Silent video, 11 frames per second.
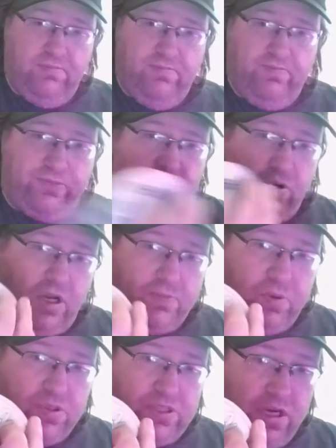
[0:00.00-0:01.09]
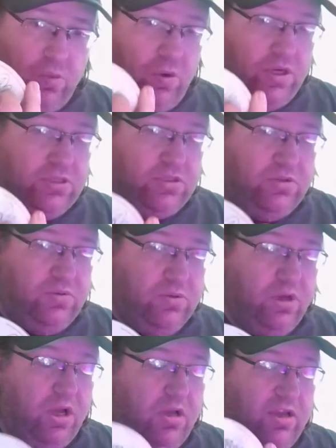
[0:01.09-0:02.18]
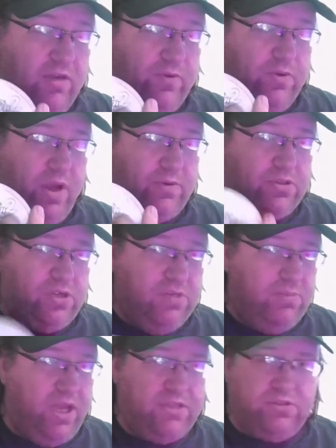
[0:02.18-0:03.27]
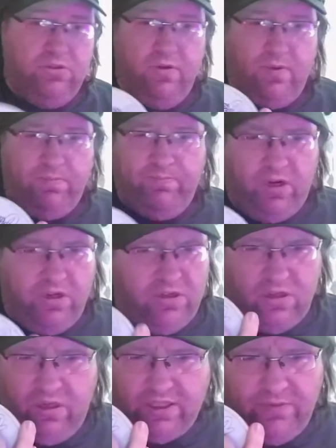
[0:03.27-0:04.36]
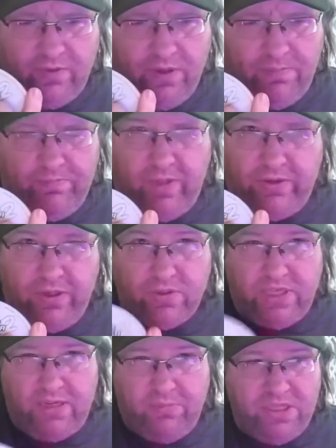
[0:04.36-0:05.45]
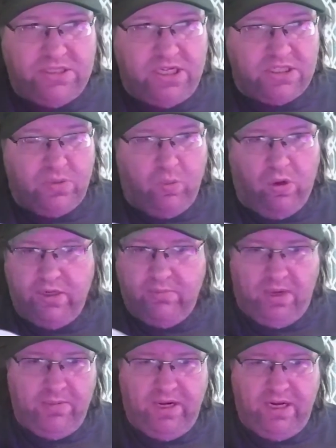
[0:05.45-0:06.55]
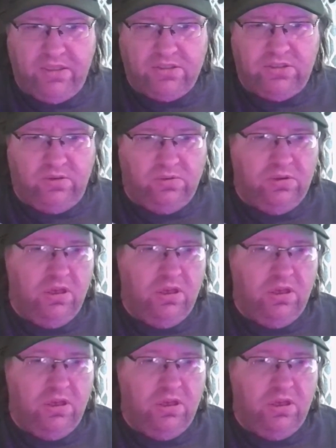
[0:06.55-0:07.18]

Tony Hawk Pro Skater 1 and 2, if you have a Dreamcast or you're collecting for I think it was on the PlayStation 1, it might have been on the 2.